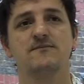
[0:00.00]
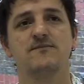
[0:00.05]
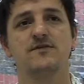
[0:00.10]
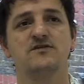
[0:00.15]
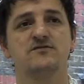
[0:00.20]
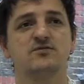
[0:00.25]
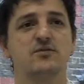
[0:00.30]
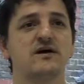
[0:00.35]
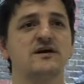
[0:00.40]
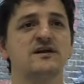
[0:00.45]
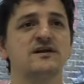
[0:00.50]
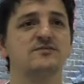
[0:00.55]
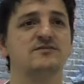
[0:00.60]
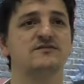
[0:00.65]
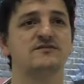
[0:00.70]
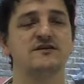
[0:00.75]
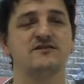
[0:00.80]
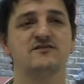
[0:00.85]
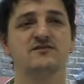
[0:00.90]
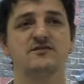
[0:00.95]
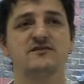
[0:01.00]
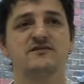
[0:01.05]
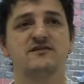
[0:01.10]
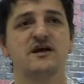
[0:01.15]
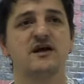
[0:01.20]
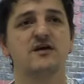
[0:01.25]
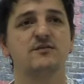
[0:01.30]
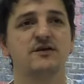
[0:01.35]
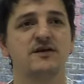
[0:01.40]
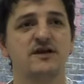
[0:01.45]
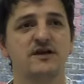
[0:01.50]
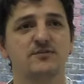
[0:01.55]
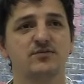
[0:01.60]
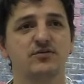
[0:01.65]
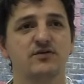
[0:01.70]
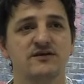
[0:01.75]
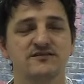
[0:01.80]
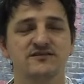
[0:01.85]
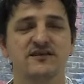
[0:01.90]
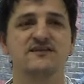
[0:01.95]
is widely perceived to be terribly
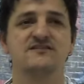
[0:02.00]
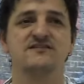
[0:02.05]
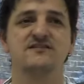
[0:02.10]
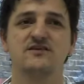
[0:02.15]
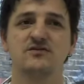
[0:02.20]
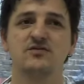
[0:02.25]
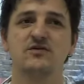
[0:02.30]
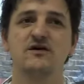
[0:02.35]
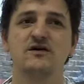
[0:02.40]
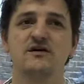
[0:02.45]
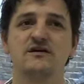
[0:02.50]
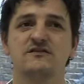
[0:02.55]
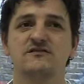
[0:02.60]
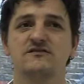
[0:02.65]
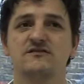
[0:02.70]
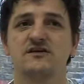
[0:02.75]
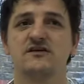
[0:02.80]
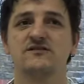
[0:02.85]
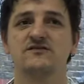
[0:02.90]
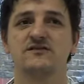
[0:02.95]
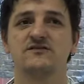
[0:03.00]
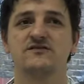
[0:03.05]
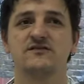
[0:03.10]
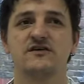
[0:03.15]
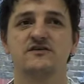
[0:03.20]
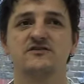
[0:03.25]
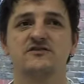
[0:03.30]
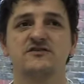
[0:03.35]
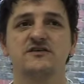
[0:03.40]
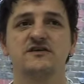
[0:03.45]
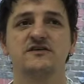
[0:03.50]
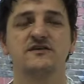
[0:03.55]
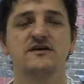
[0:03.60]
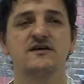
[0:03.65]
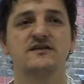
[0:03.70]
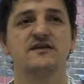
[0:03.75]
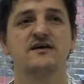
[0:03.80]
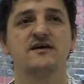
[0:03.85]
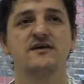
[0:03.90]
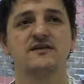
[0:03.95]
liberal. It's actually quite a conservative country, and
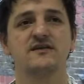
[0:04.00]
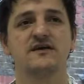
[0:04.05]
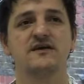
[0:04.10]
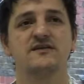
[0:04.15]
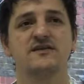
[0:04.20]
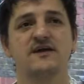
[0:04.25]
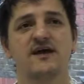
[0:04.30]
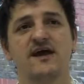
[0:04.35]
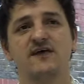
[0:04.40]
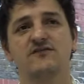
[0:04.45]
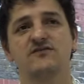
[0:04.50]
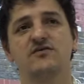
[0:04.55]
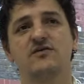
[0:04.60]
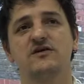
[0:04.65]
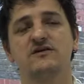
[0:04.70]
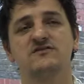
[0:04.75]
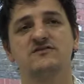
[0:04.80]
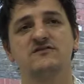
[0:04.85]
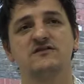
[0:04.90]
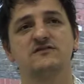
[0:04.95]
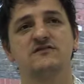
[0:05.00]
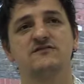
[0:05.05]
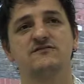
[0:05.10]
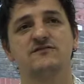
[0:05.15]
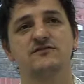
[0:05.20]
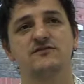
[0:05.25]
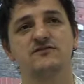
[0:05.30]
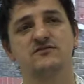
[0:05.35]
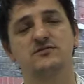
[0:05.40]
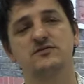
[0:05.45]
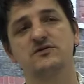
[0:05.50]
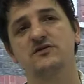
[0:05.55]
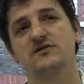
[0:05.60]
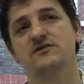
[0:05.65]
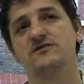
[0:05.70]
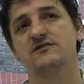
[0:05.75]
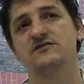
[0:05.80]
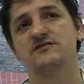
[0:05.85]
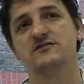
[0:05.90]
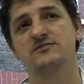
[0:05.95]
they have quite strict enforcement
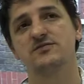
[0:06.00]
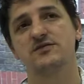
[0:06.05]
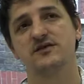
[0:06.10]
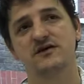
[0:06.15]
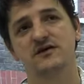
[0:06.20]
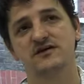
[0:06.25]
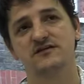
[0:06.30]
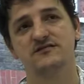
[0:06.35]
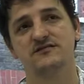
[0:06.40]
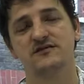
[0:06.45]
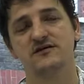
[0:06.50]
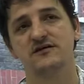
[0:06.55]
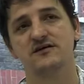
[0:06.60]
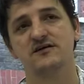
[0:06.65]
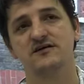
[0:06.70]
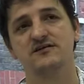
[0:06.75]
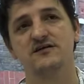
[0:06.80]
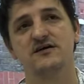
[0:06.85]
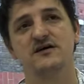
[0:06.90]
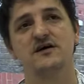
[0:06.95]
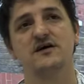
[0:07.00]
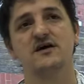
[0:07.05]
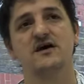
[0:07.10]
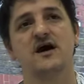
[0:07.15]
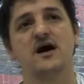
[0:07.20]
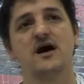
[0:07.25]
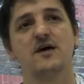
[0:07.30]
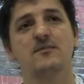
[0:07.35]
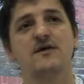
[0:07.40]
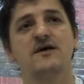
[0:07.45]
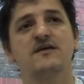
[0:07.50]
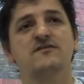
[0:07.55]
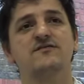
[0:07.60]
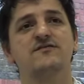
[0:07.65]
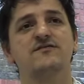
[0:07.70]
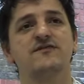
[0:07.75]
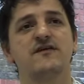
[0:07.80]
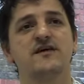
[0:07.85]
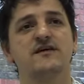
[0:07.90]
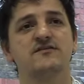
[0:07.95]
on the supply side. But
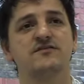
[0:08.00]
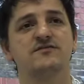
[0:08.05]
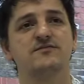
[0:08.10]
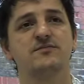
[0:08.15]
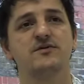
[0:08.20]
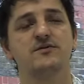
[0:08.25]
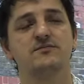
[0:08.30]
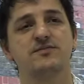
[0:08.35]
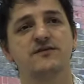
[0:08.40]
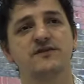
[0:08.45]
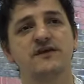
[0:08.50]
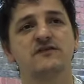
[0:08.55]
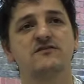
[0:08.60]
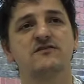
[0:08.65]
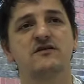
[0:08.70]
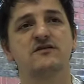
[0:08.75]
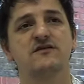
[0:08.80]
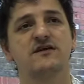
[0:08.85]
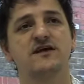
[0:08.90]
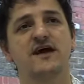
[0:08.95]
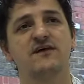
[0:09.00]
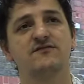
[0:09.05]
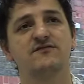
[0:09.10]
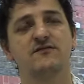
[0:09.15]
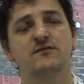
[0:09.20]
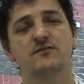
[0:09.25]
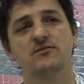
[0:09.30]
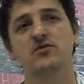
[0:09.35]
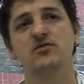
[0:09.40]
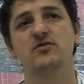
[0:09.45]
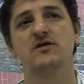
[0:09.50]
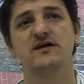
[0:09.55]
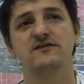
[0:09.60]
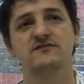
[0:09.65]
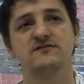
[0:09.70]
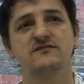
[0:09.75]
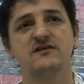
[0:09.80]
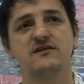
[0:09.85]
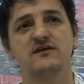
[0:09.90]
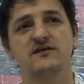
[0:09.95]
they don't. They have more or
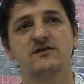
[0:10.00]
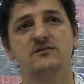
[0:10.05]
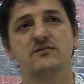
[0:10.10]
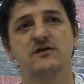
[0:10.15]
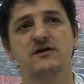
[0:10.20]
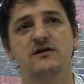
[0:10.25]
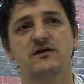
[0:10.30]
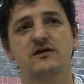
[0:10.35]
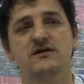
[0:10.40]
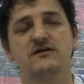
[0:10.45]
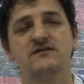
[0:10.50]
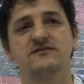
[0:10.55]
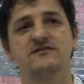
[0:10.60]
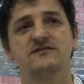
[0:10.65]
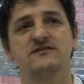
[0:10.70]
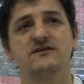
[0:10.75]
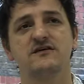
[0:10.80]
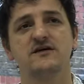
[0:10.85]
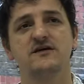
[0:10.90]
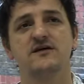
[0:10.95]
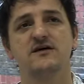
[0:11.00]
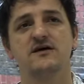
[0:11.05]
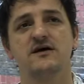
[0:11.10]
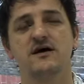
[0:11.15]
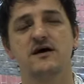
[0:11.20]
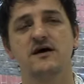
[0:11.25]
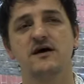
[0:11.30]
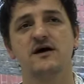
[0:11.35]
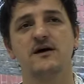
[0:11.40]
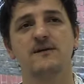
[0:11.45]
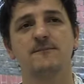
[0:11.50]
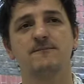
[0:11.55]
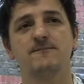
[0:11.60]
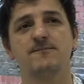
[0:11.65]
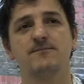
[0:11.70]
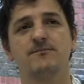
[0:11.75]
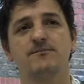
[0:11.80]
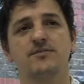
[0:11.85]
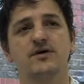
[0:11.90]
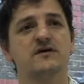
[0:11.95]
less decriminalised
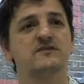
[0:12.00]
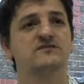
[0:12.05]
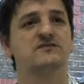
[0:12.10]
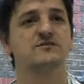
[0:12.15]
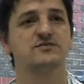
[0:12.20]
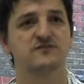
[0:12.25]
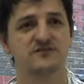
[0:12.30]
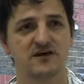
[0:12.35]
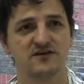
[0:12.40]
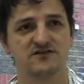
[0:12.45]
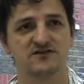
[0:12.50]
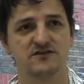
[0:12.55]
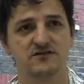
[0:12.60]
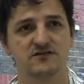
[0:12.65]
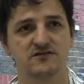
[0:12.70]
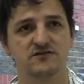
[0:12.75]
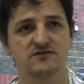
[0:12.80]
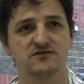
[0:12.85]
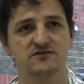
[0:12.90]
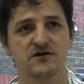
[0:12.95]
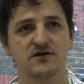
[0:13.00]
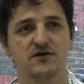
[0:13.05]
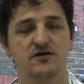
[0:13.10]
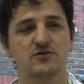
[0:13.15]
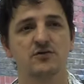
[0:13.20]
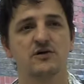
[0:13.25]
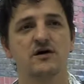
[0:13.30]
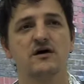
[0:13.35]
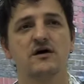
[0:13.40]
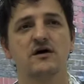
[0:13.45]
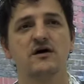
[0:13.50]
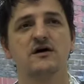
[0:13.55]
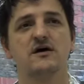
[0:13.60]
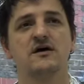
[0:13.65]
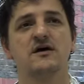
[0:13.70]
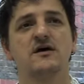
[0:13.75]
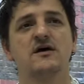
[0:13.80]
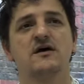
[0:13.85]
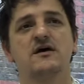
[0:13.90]
personal possession. So